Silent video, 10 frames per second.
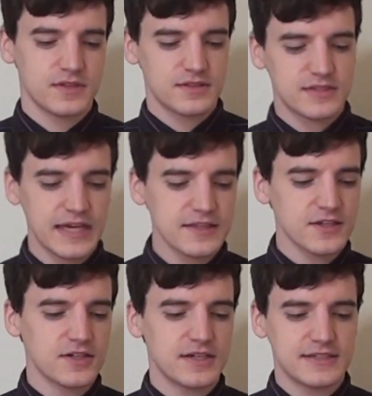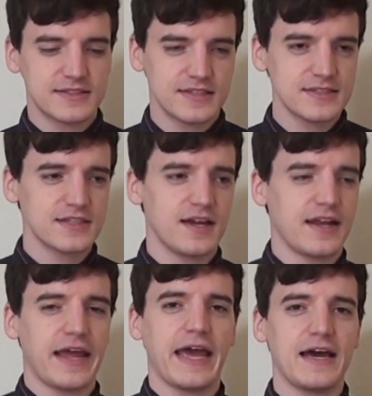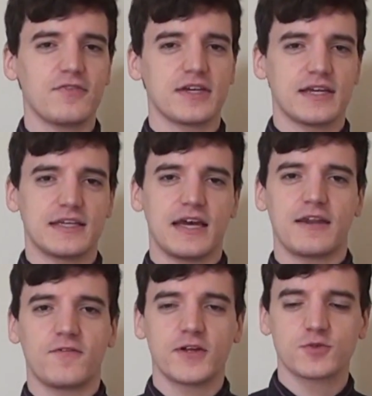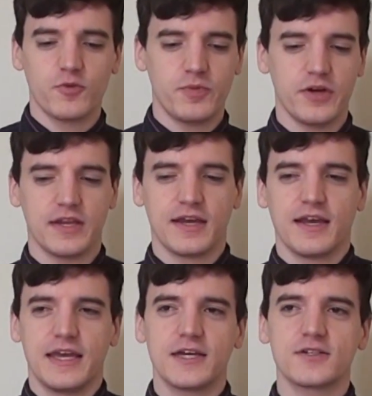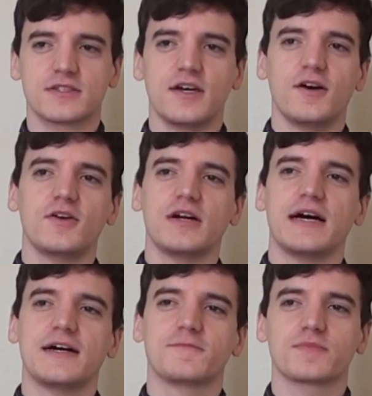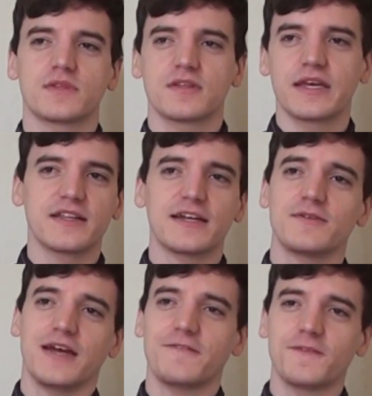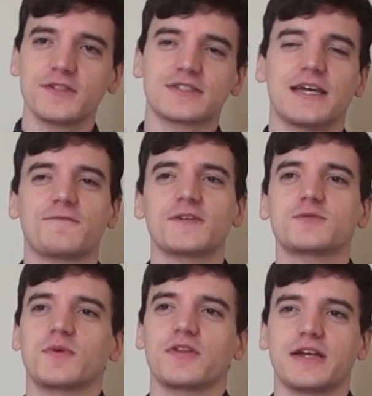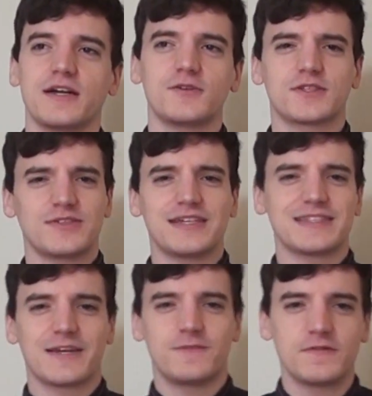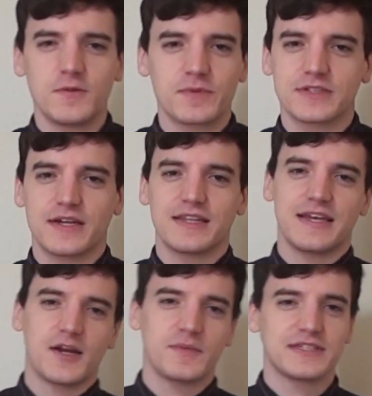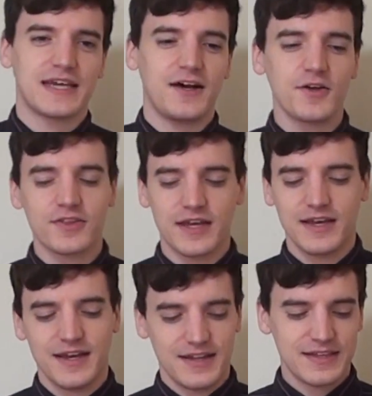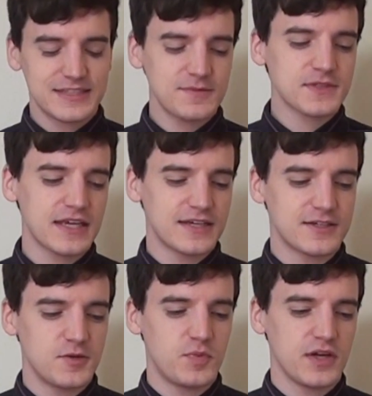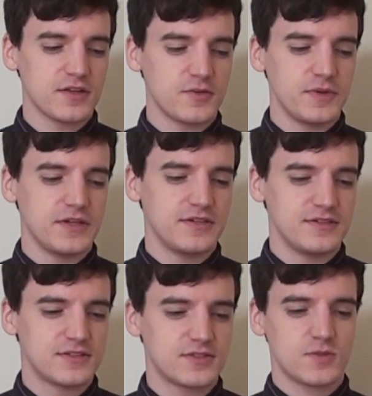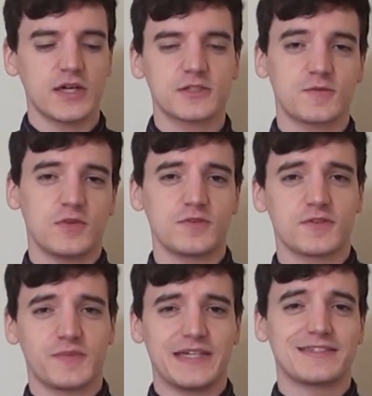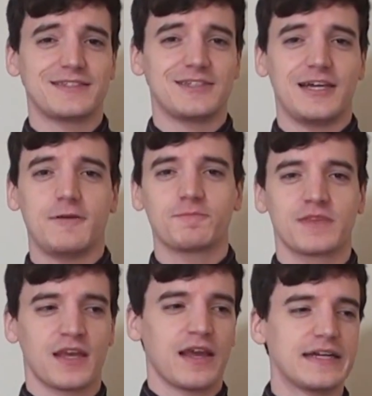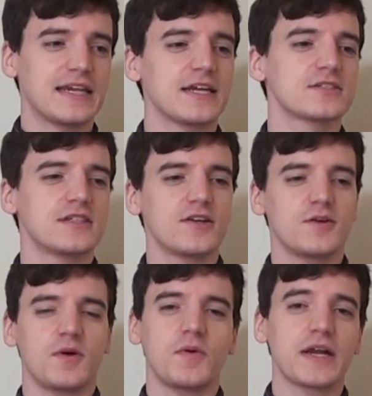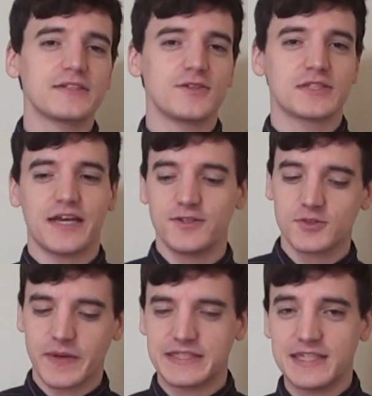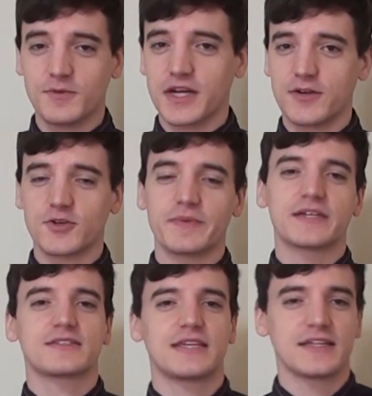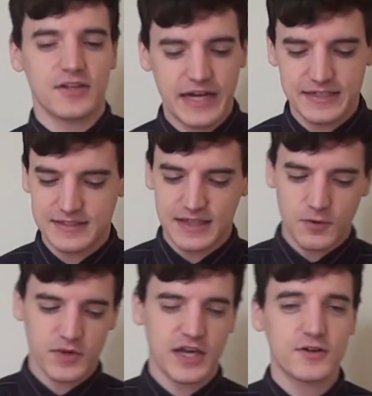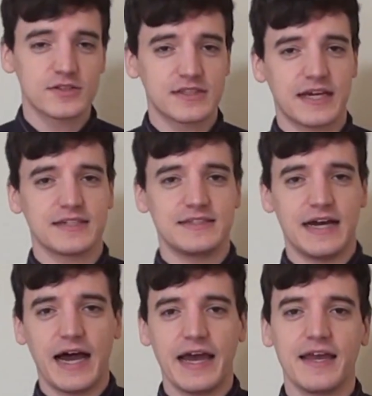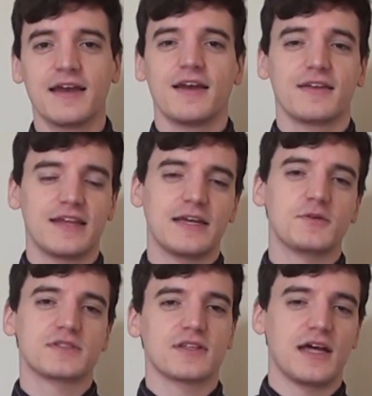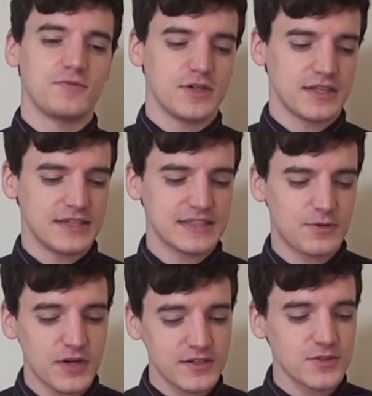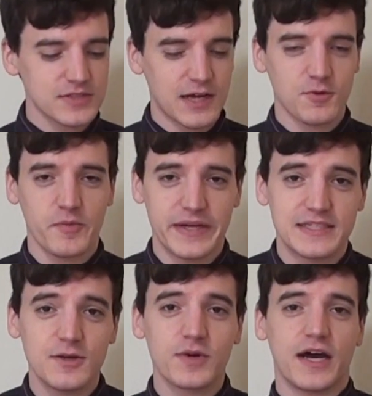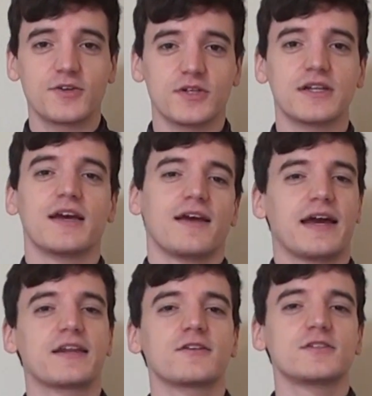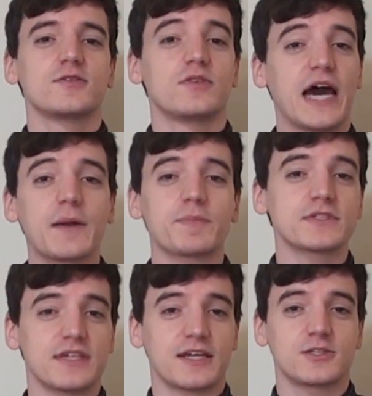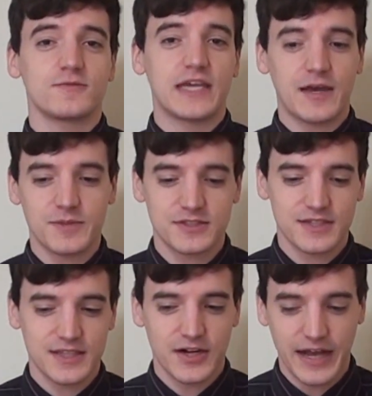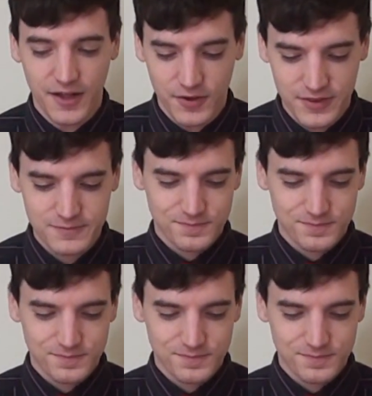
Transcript: Sandler insisted on having at an eventual point. He goes, no, like at first we were like, oh, so it does like 50% of the enemy's health? That seems like it could be a little bit stressful for me as a GM. And then he goes, no, well, what I'll do is I'll use my D100, because Sandler had a 100-sided die that he was in love with. And he's like, what I'll do is I'll roll my D100, and it'll do that percentage of damage to their health.